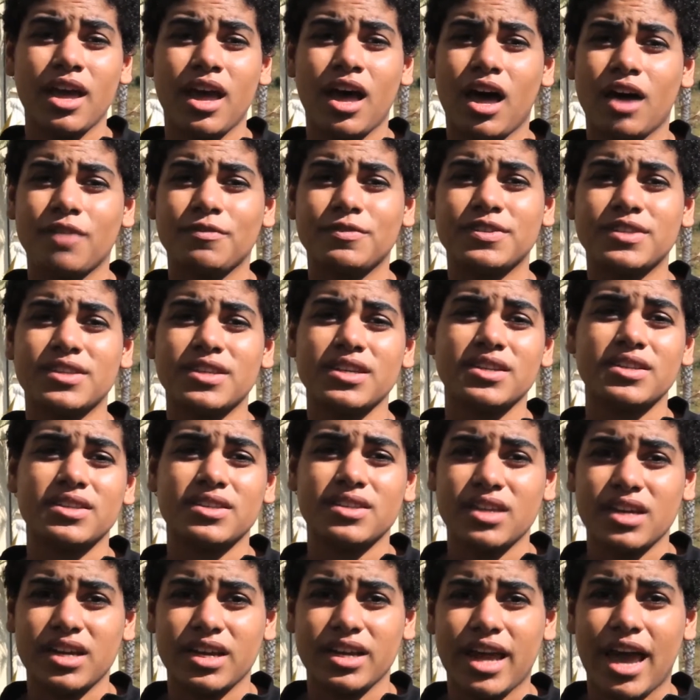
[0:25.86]
of
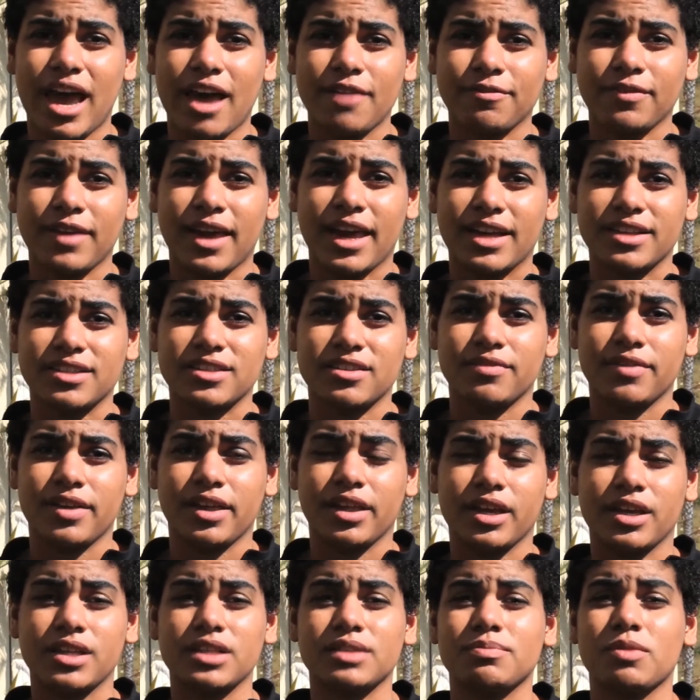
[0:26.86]
16 Afghan
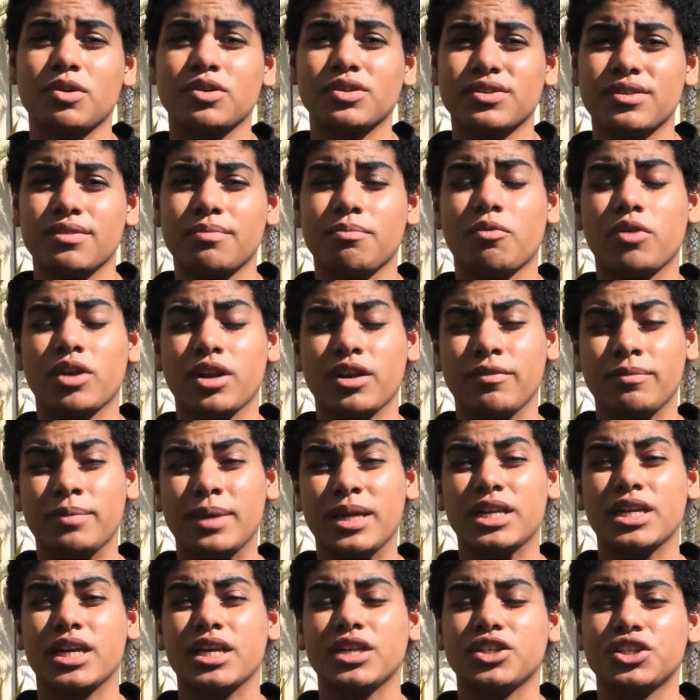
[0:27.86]
civilians, most of them
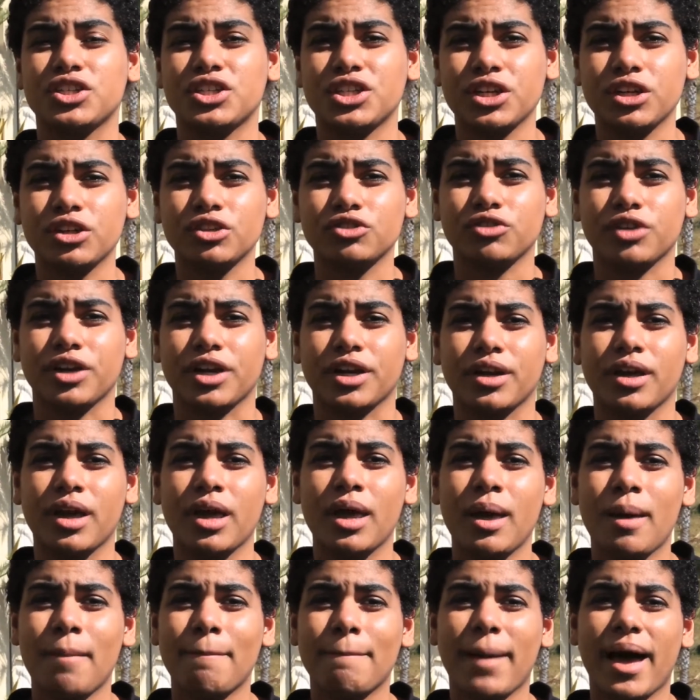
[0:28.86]
women and children,
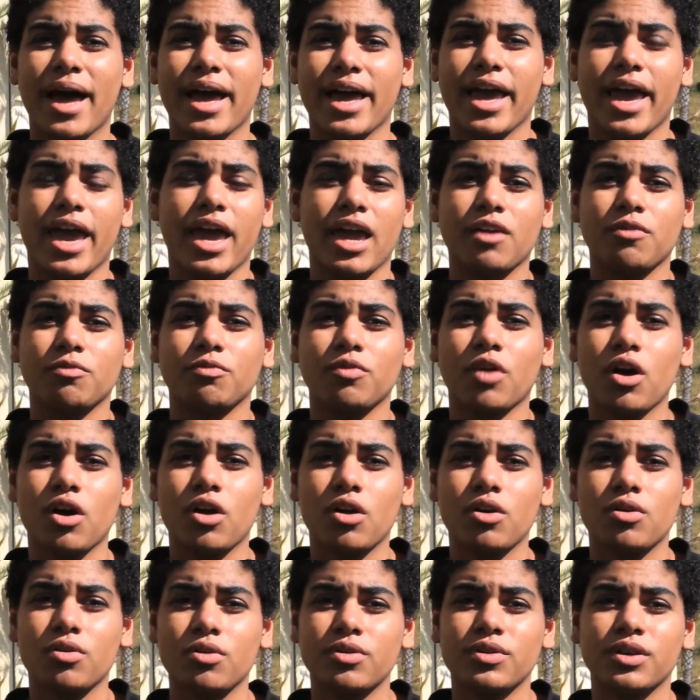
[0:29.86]
by a
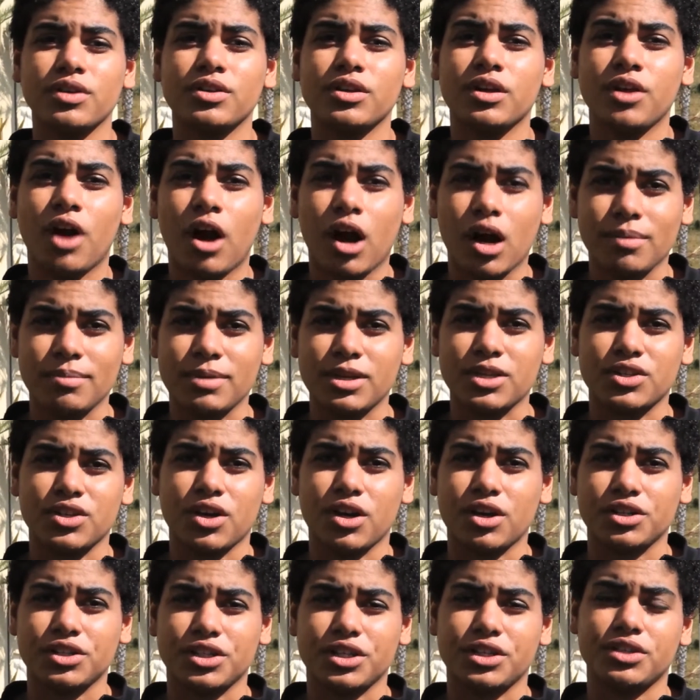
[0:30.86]
rogue army
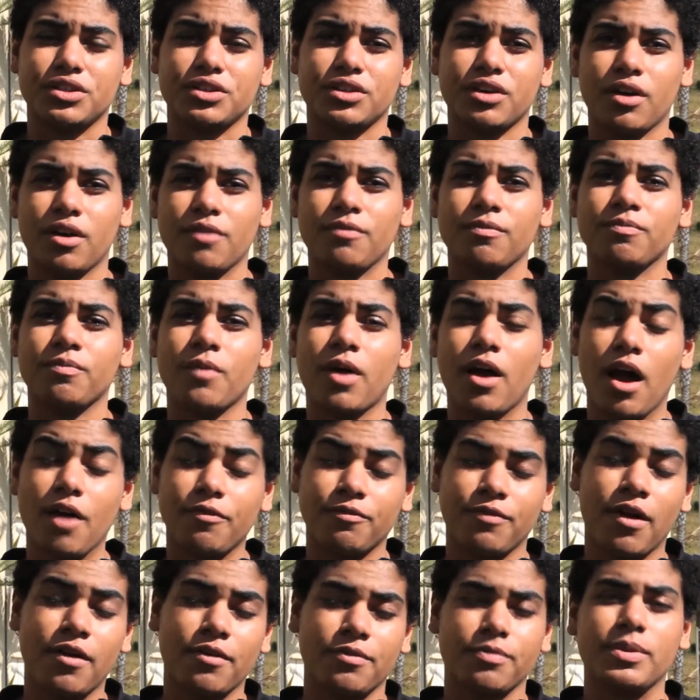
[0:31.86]
sergeant
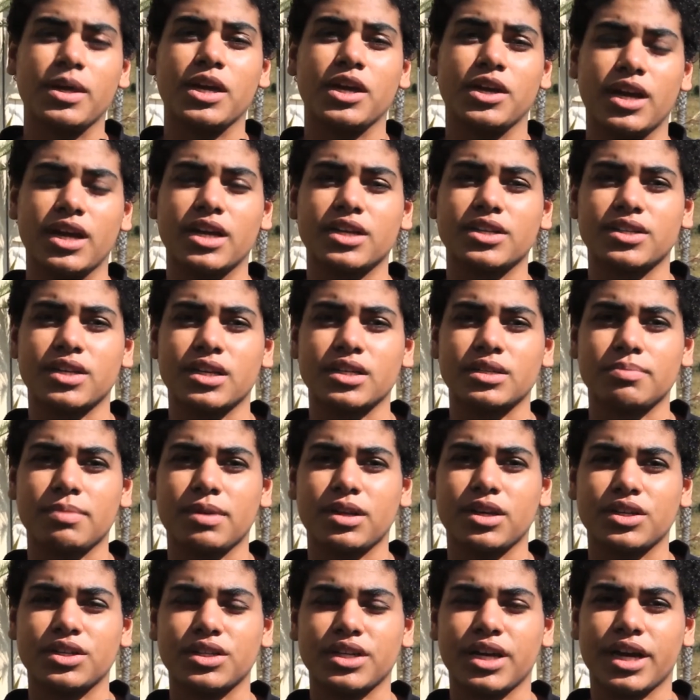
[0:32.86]
from the United States
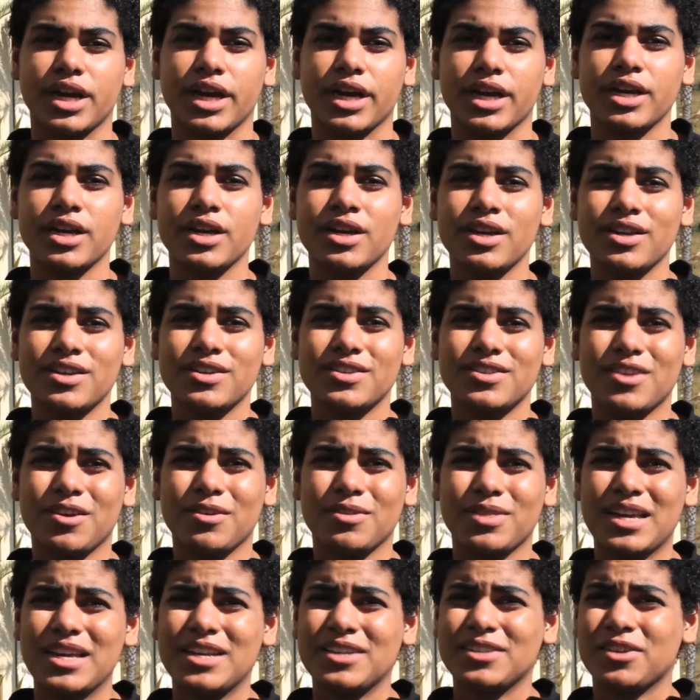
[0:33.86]
military.
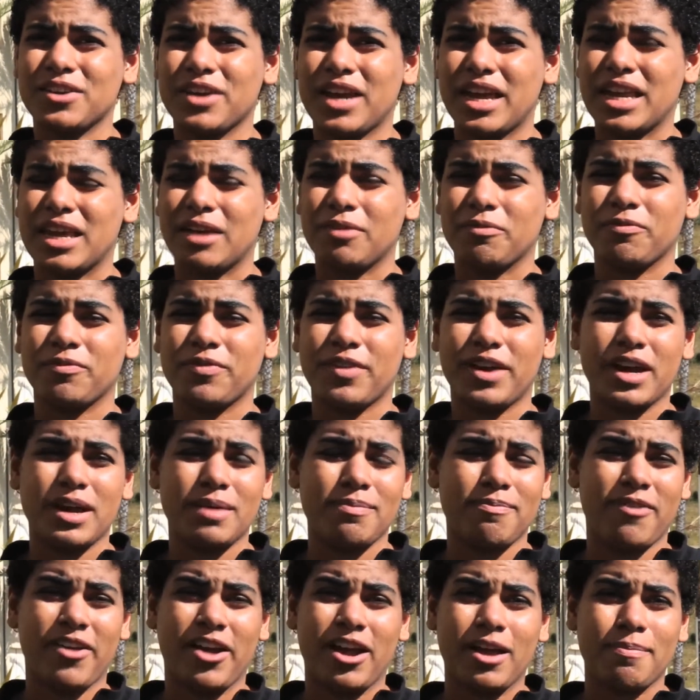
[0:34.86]
So things are getting
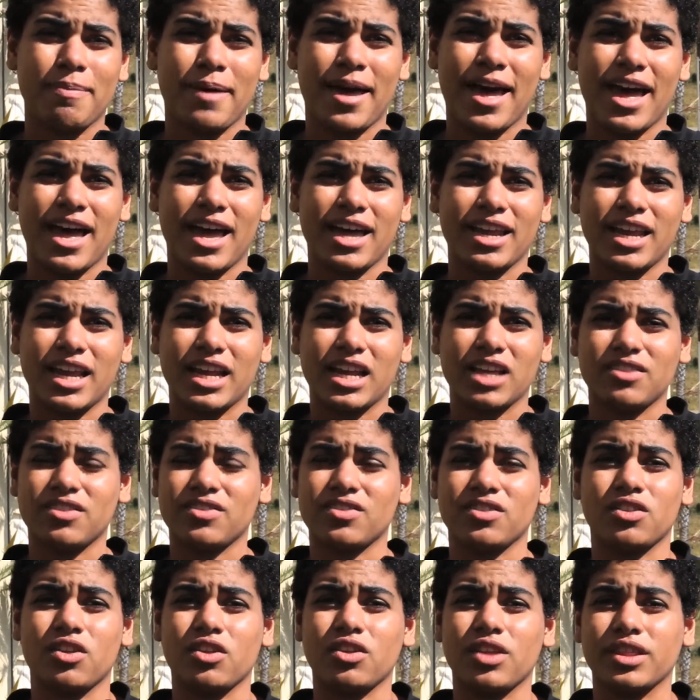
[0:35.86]
very, very bad, and it
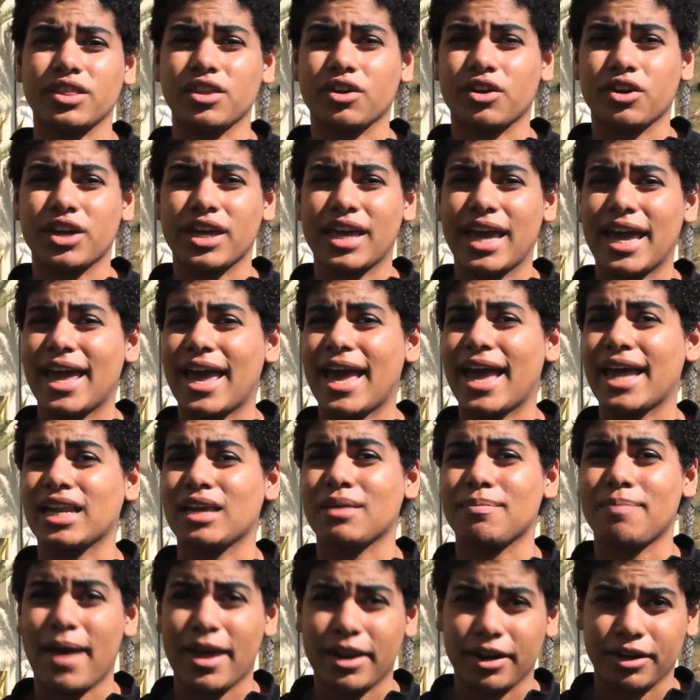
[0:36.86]
doesn't look like they're going to get
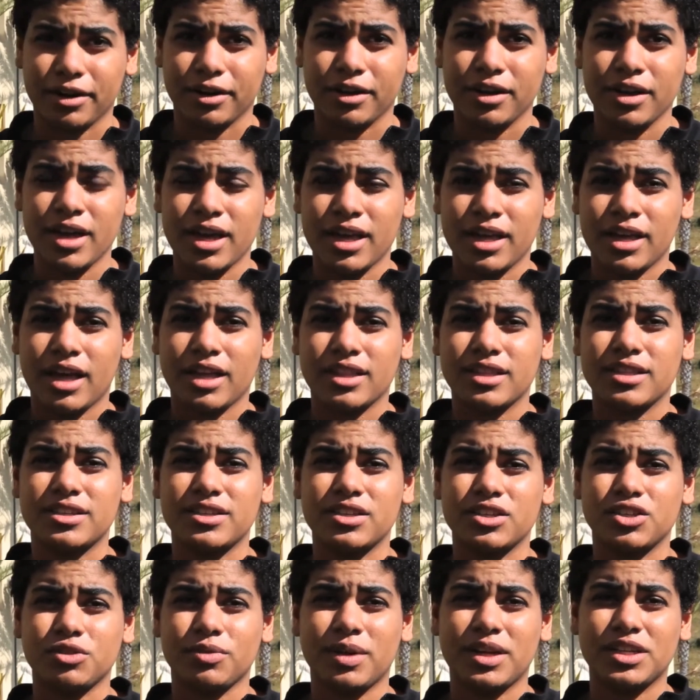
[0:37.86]
any better. The
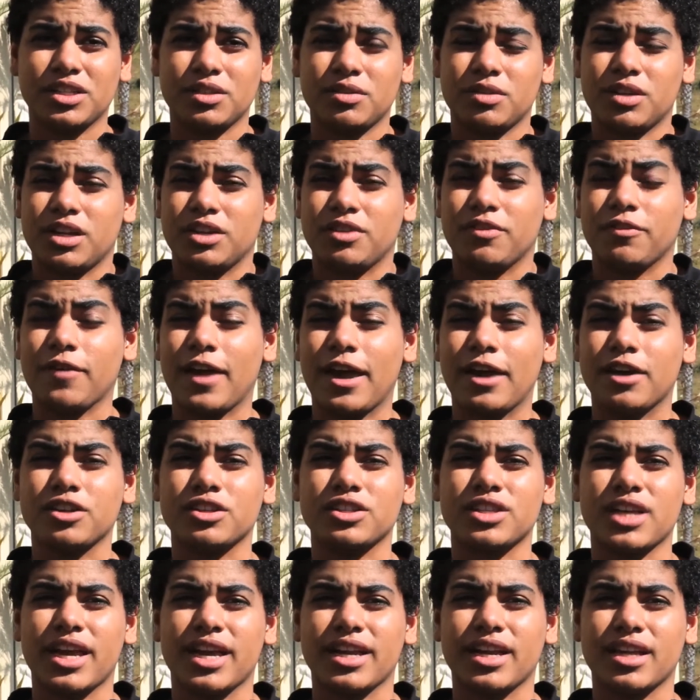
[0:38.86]
situation in
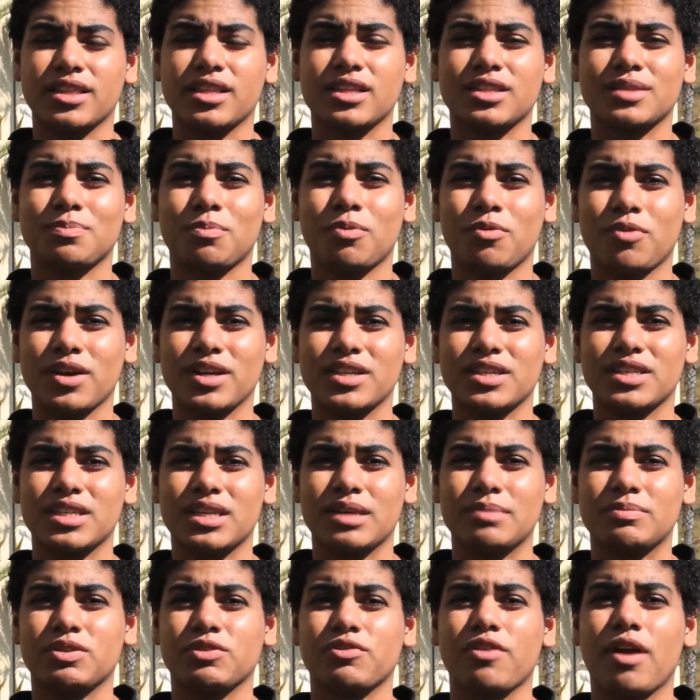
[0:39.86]
Afghanistan at this point
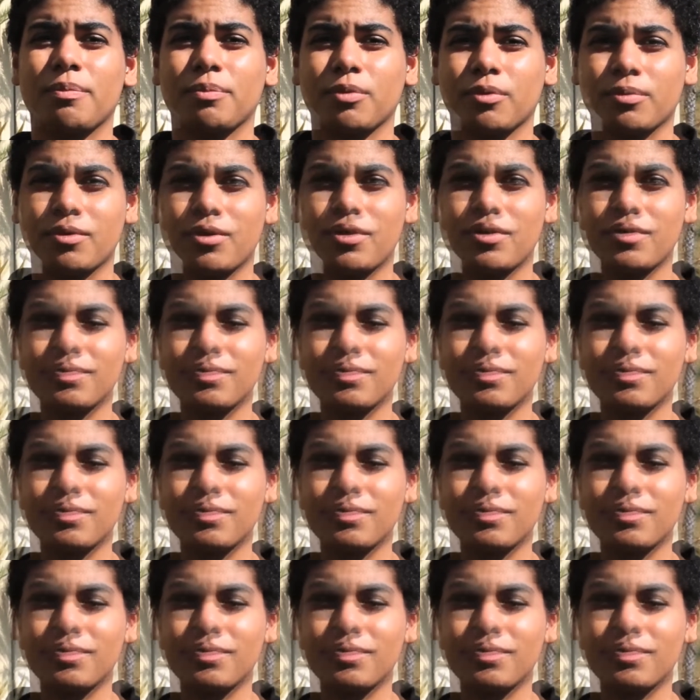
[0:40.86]
seems irreparable.